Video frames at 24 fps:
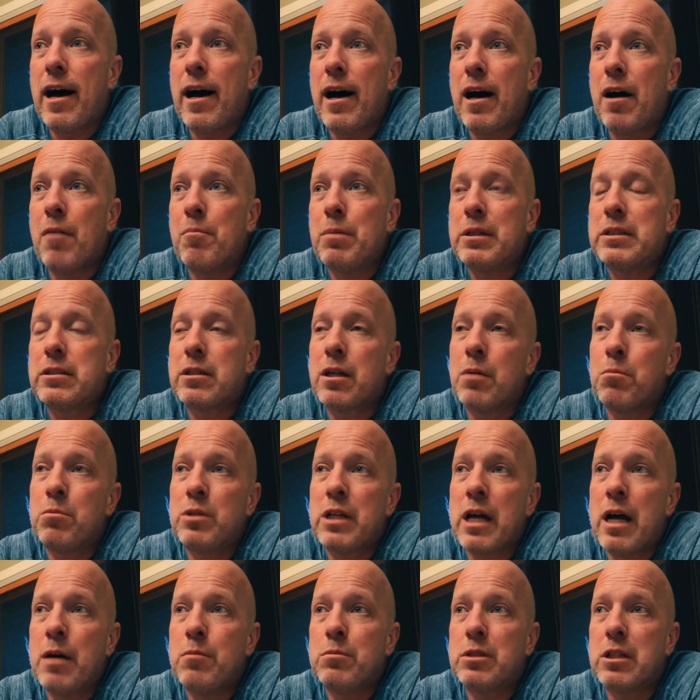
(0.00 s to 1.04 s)
Uh, but
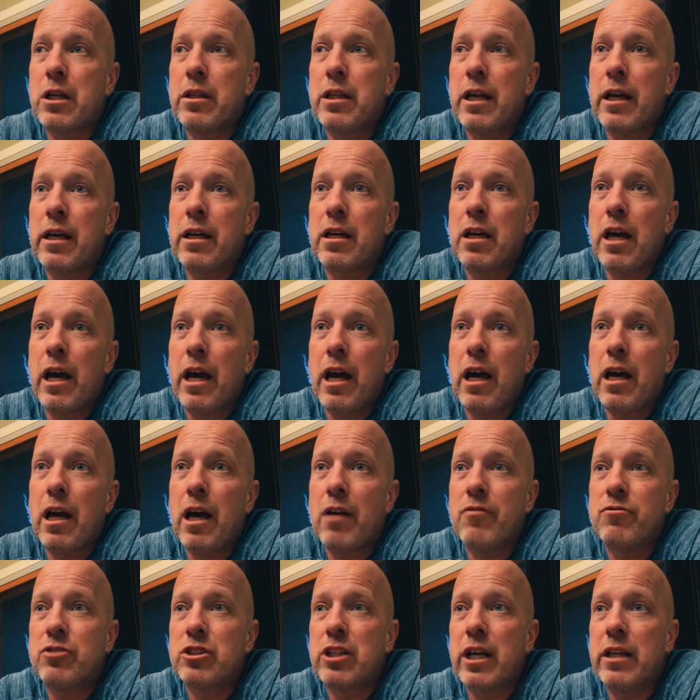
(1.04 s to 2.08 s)
sometimes I think,
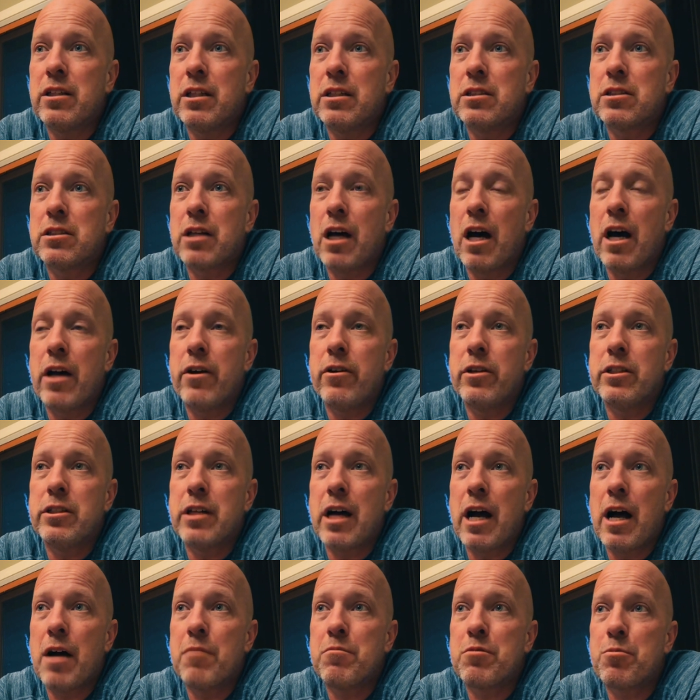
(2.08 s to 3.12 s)
hey, I've said this a
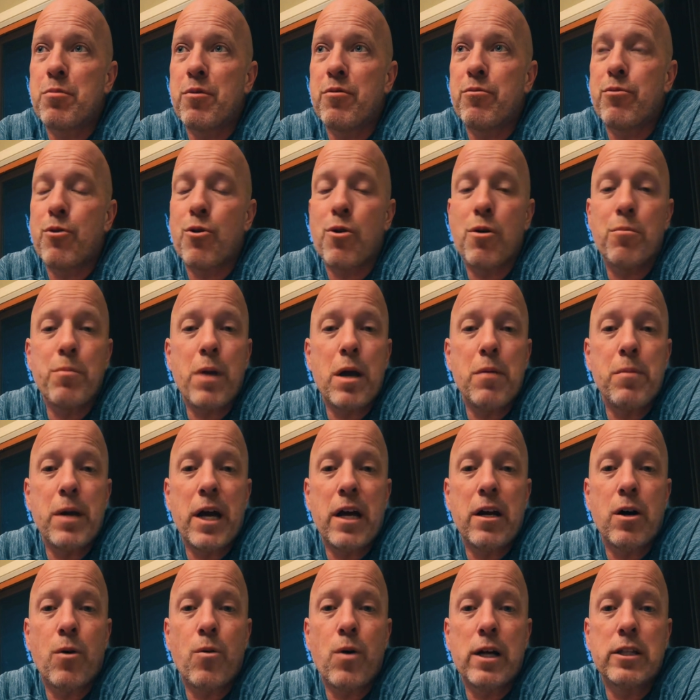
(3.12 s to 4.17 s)
hundred times before.
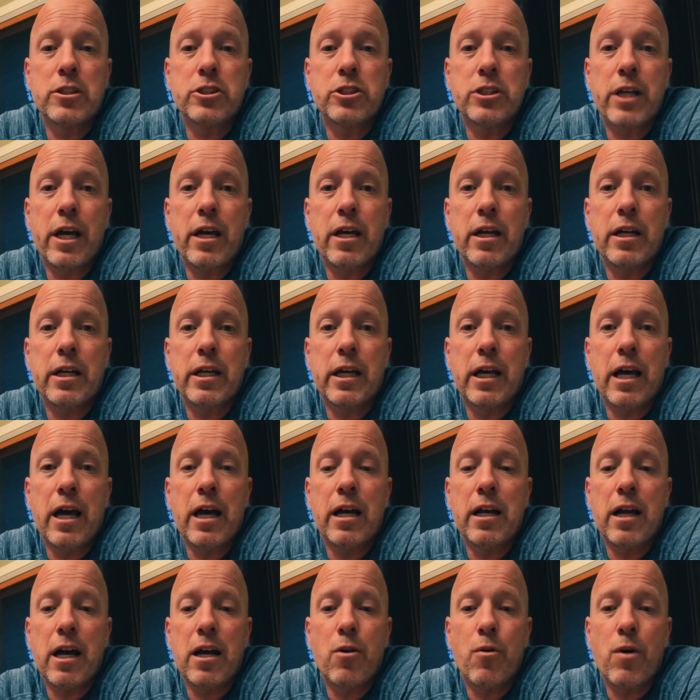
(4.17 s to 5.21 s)
Maybe I don't want to say it
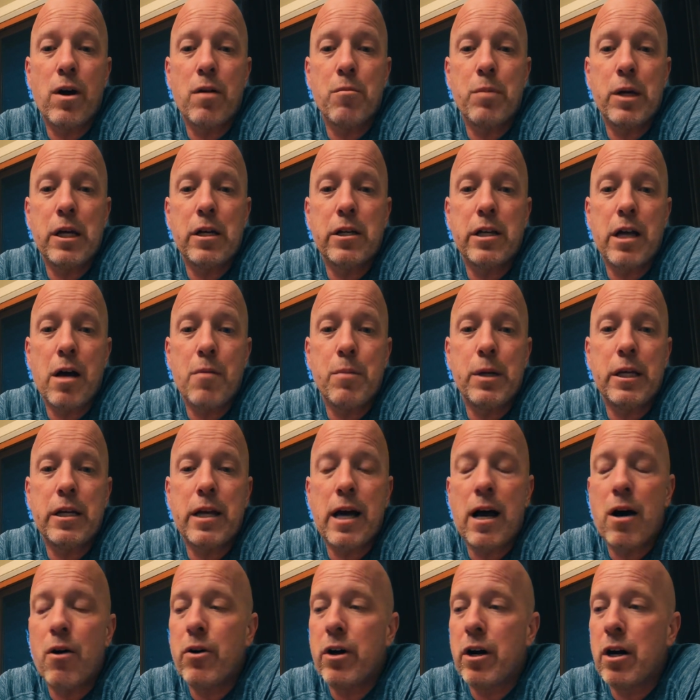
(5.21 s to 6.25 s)
again. I don't want to be a
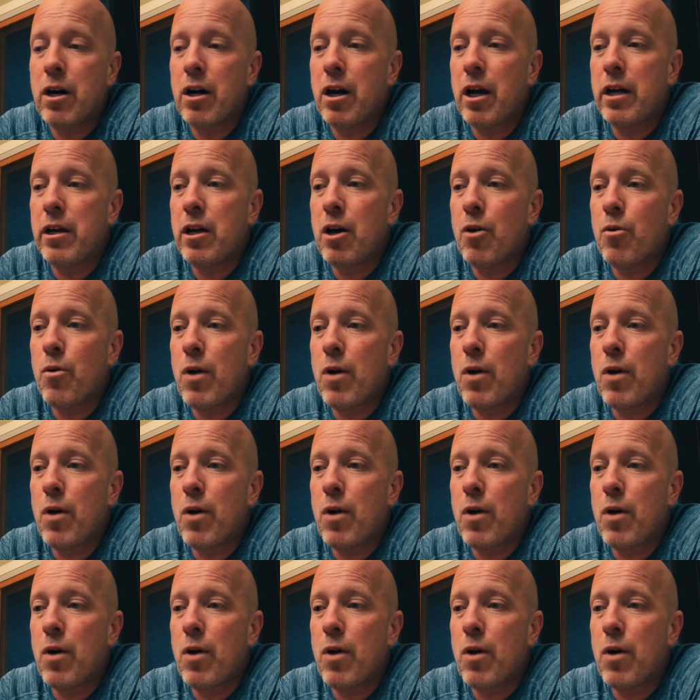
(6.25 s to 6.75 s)
Debbie Downer.